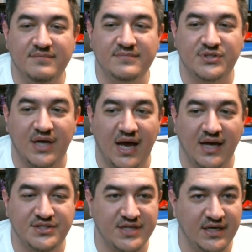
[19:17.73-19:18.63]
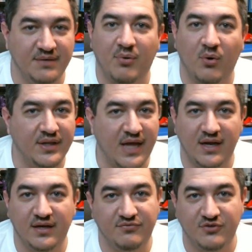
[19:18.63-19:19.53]
So yeah, I just imported that
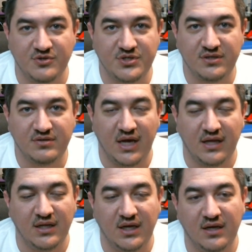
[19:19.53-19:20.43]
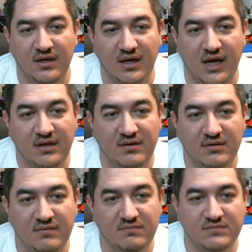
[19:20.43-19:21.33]
into Fusion, and then I
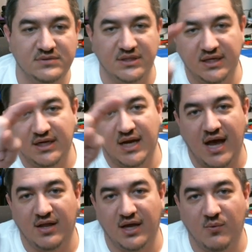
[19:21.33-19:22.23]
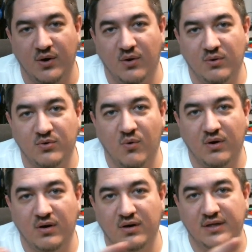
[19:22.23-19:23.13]
deleted out like one whole
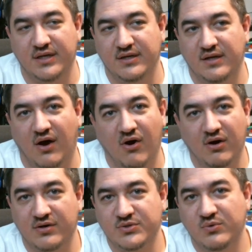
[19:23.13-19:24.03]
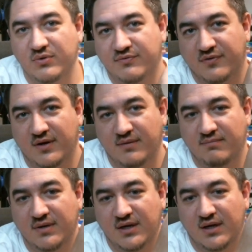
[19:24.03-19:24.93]
corner, and then did an arc tool from